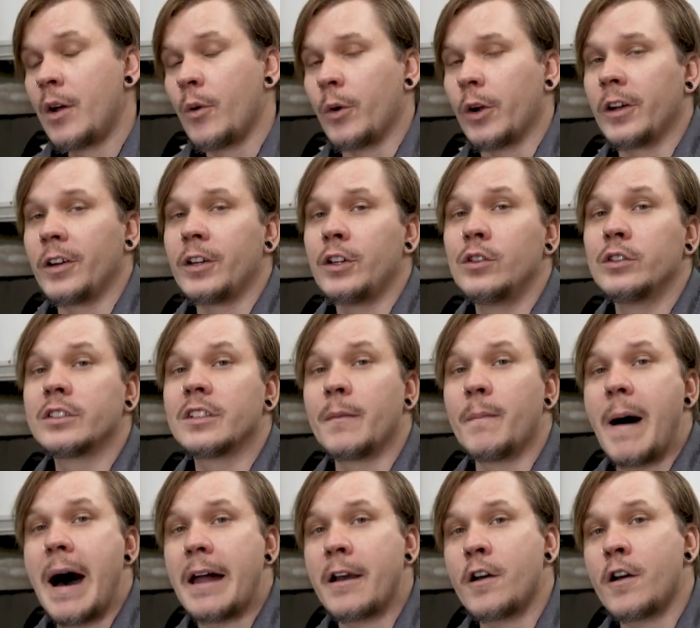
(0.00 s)
We're going to use the
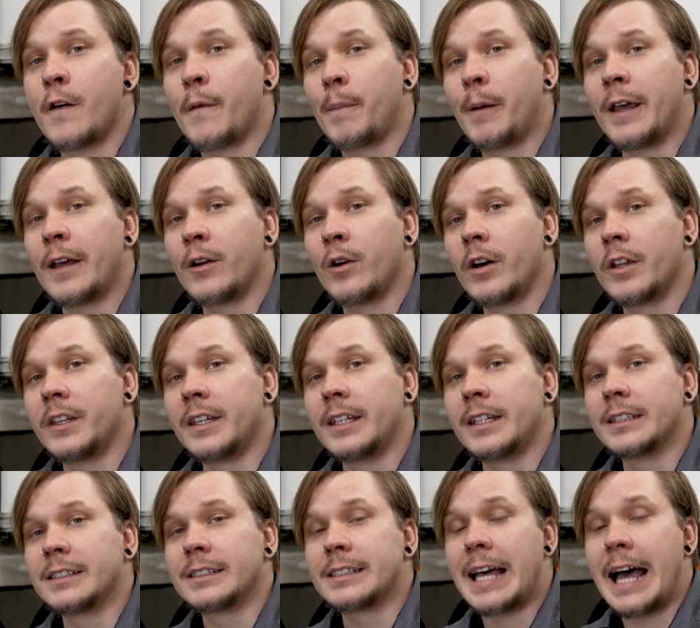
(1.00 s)
monitor panel on the
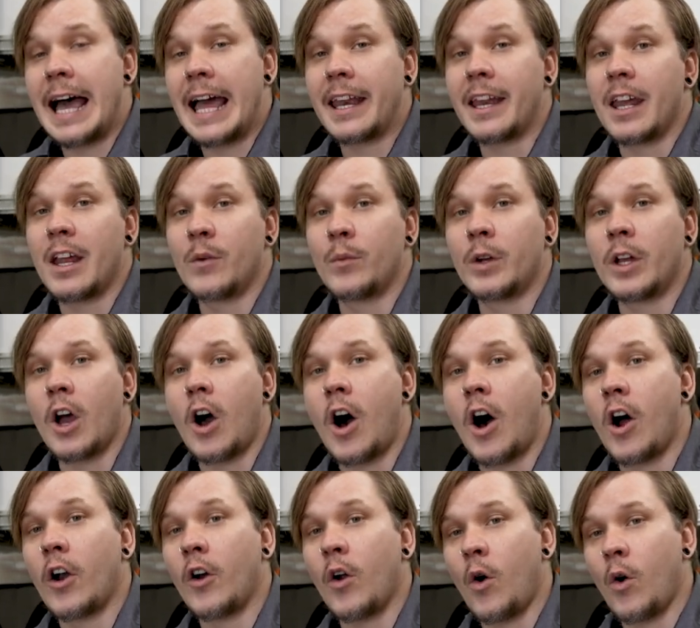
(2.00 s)
inside, and we
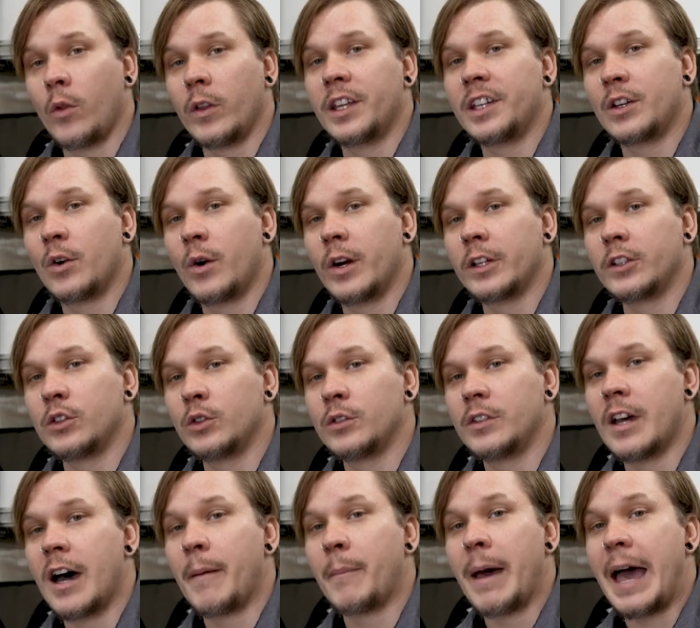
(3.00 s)
are only going to
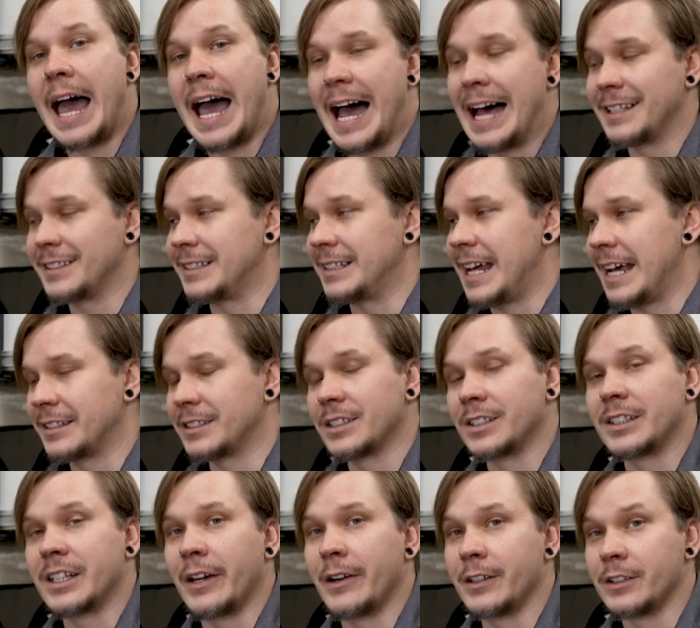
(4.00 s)
dump as
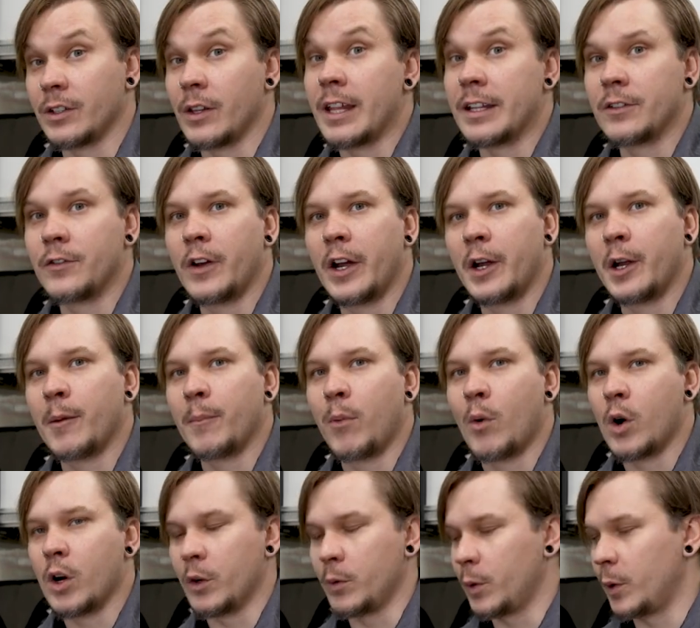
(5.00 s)
necessary. So that's very
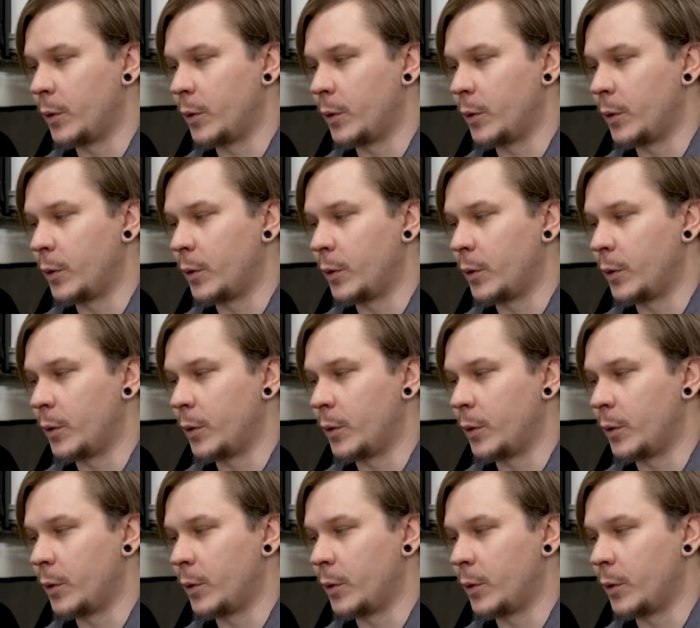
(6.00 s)
important.